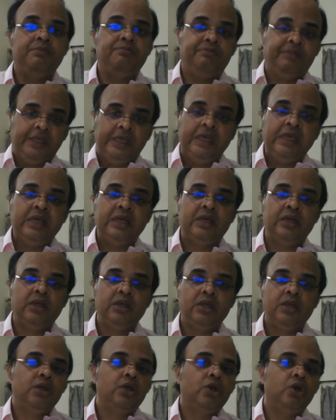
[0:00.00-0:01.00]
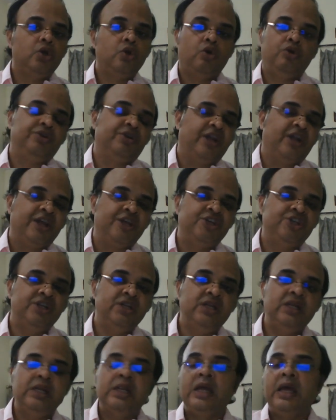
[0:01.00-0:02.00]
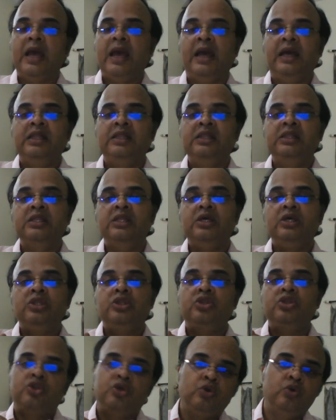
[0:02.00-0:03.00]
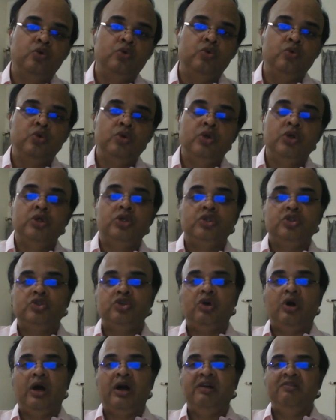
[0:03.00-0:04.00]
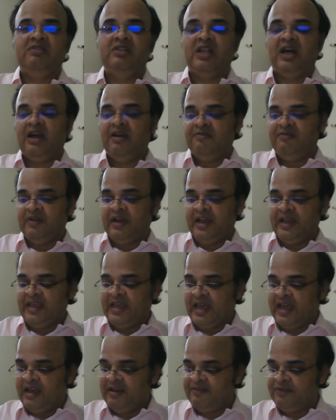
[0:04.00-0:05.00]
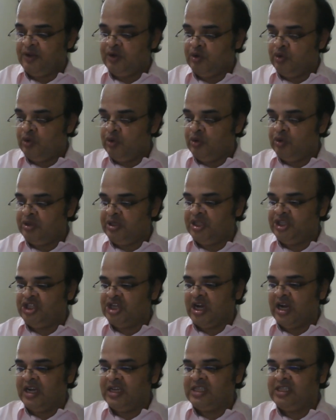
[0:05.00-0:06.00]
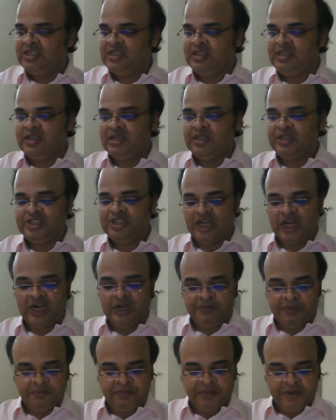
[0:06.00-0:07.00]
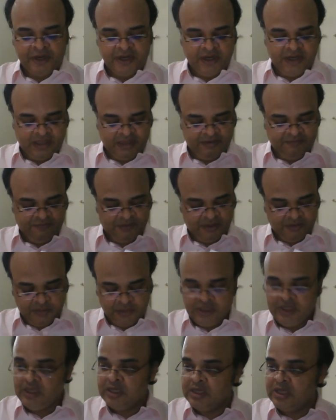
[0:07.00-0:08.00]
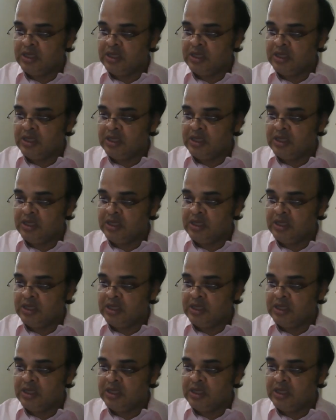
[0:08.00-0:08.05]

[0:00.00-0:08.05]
peak, contraction, and through. So I have the chart prepared here with me.